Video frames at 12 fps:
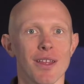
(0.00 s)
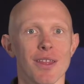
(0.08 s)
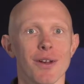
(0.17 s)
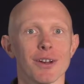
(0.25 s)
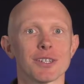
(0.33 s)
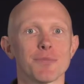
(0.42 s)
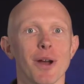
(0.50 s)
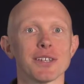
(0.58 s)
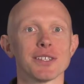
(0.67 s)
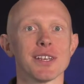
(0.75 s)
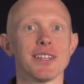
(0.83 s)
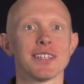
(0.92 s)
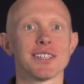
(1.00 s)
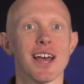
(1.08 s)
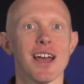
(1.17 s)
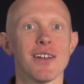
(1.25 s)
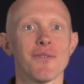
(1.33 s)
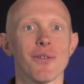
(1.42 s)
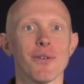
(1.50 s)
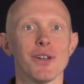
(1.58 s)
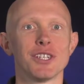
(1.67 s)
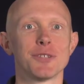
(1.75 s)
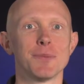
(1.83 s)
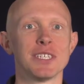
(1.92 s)
They're expressly designed for
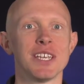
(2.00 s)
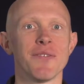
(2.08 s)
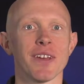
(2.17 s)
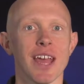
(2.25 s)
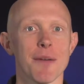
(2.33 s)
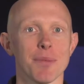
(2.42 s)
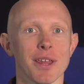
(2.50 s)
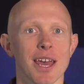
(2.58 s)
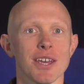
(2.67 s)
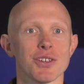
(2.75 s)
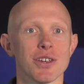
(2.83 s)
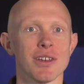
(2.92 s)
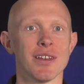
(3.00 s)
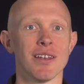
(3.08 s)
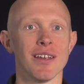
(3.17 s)
each specific application.